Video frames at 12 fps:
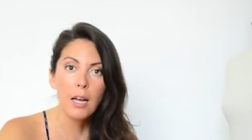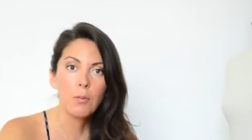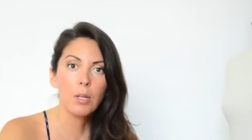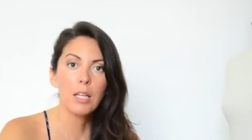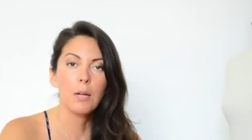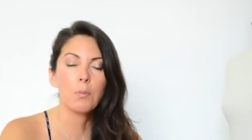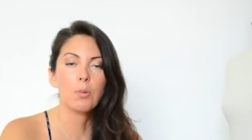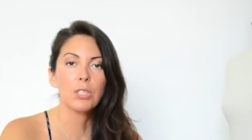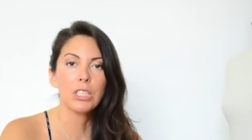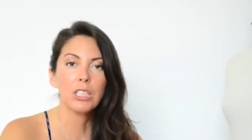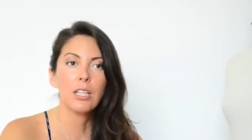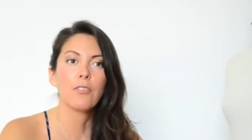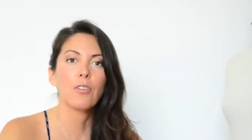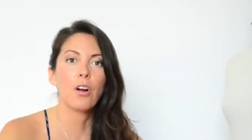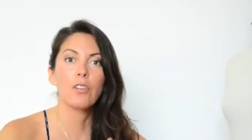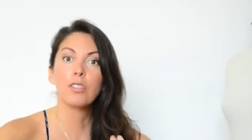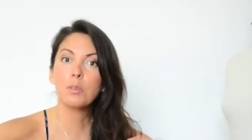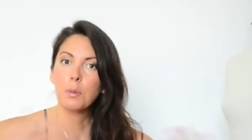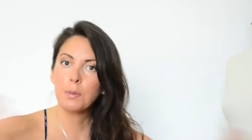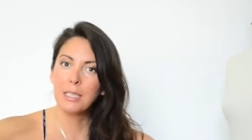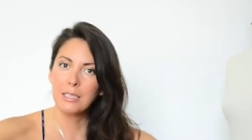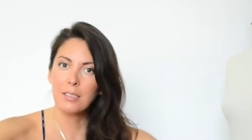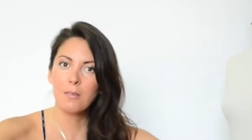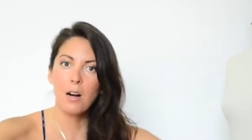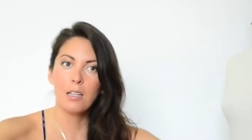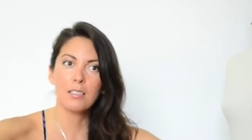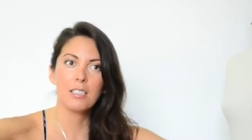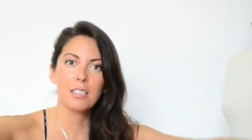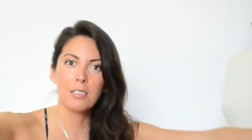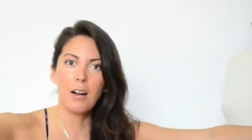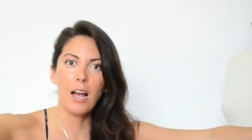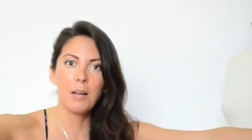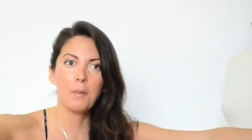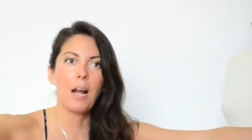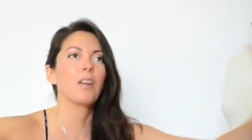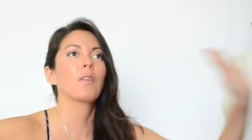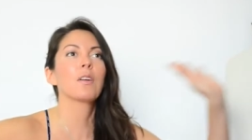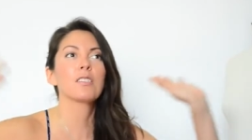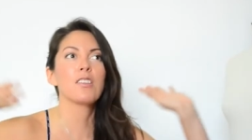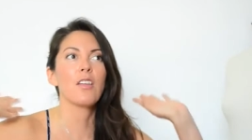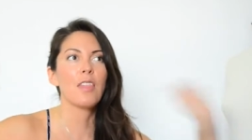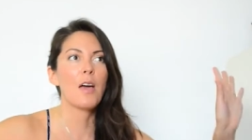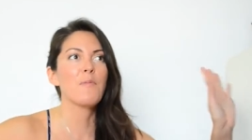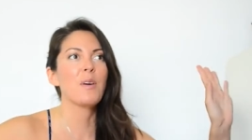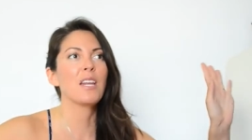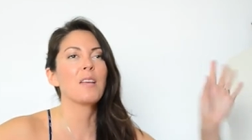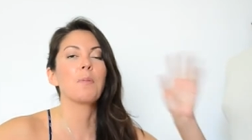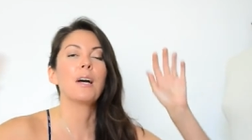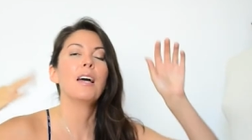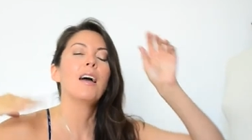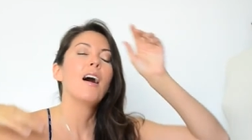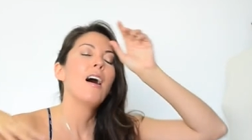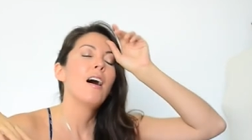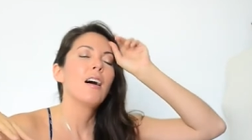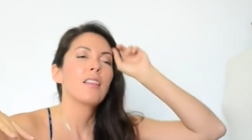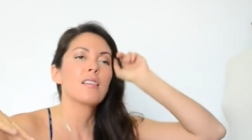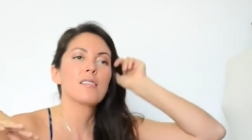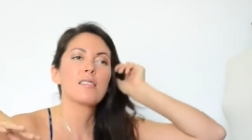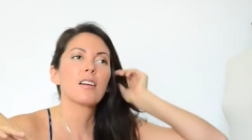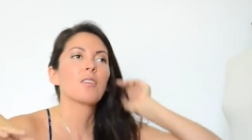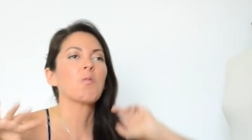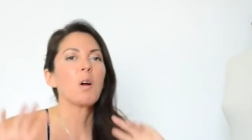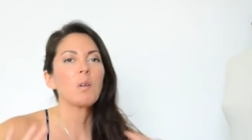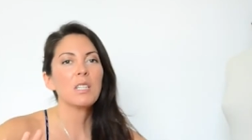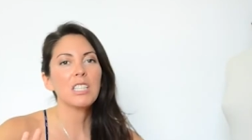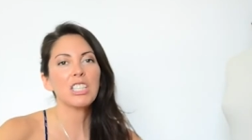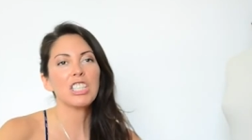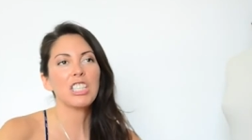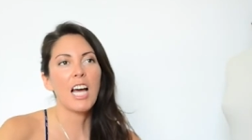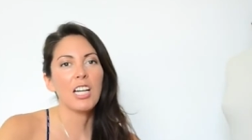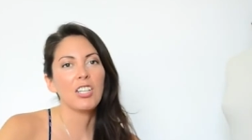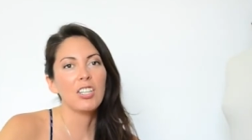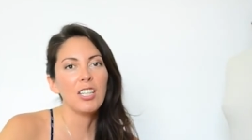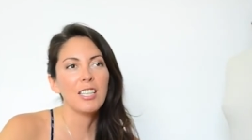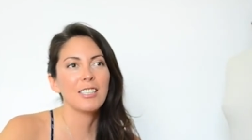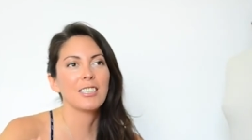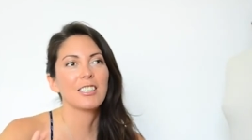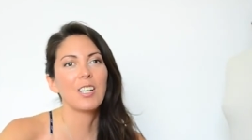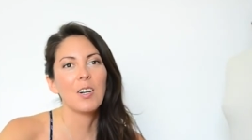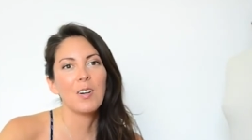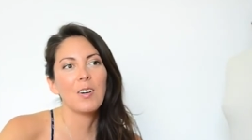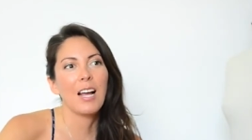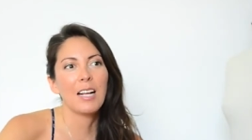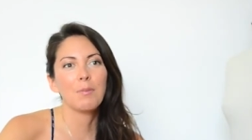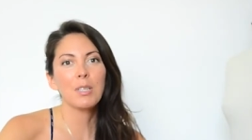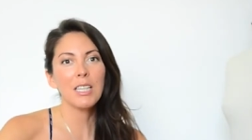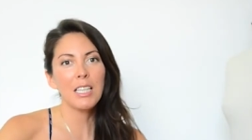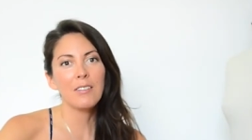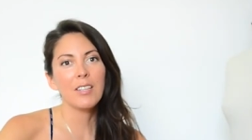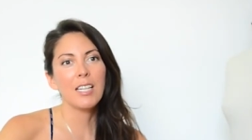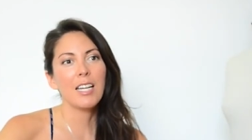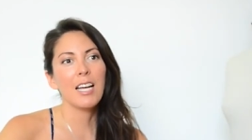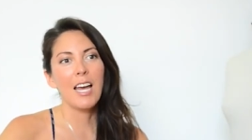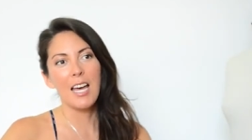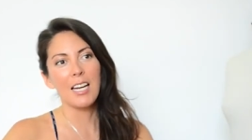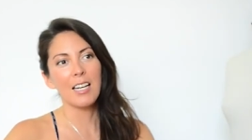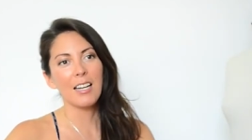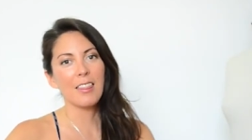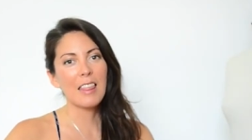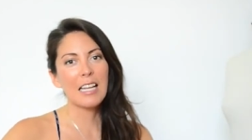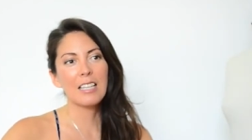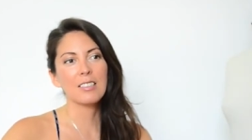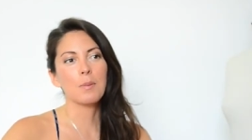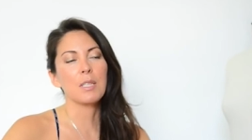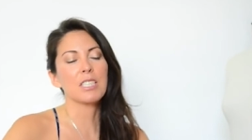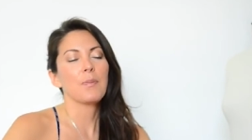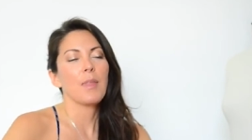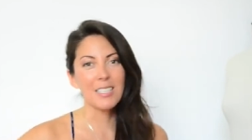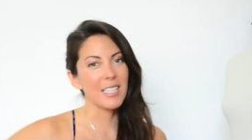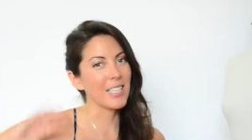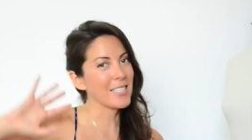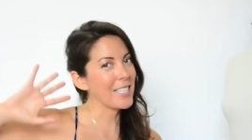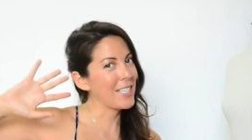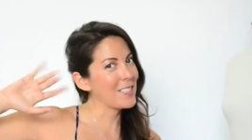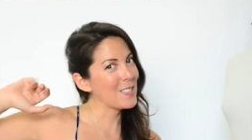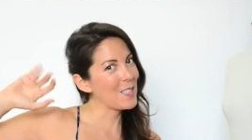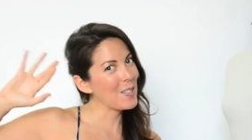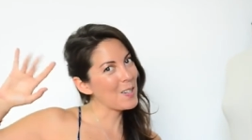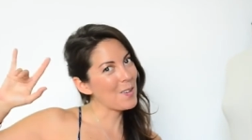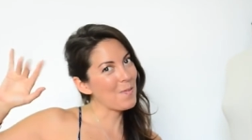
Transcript: I really appreciate for all those people that are subscribed. I know there's not that many but this is a growing channel so I believe in it and Thank you so much. And I'll see you soon.